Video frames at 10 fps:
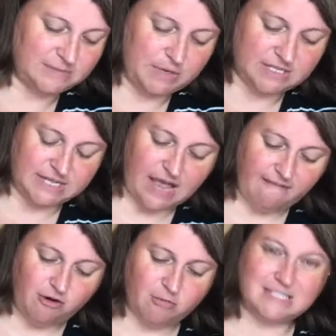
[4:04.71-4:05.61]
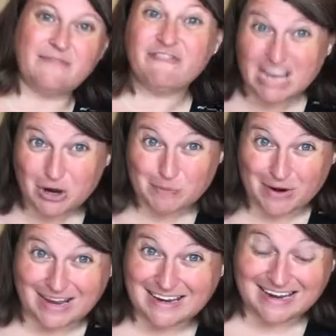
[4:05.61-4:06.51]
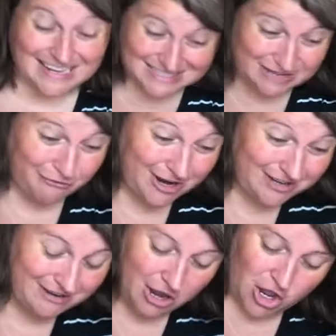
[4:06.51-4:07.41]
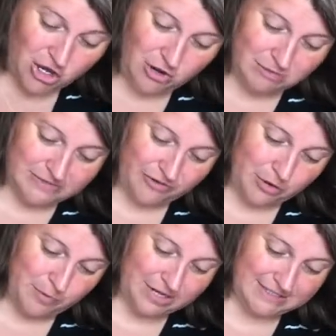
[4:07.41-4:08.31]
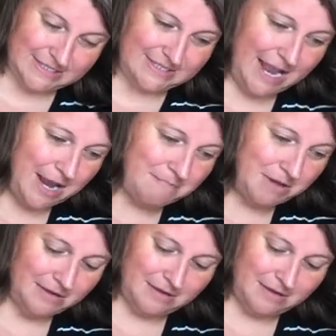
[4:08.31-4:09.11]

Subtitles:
because everyone's fingerprint is different. No one's fingerprint is the same.